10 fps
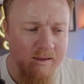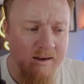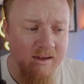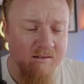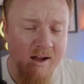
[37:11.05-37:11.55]
The
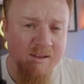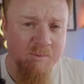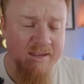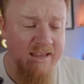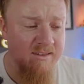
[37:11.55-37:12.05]
next item
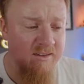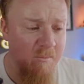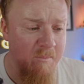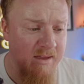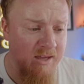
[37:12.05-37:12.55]
on the
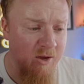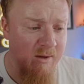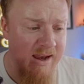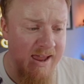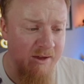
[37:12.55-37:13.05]
insert menu
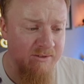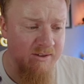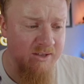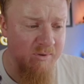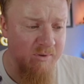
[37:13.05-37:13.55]
allows
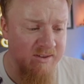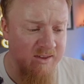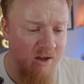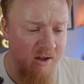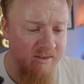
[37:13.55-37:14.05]
us to
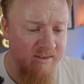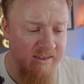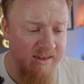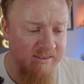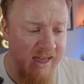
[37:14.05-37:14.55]
insert
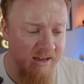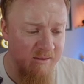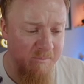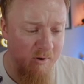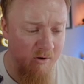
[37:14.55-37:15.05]
this
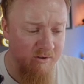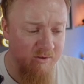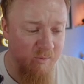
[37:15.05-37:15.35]
text box,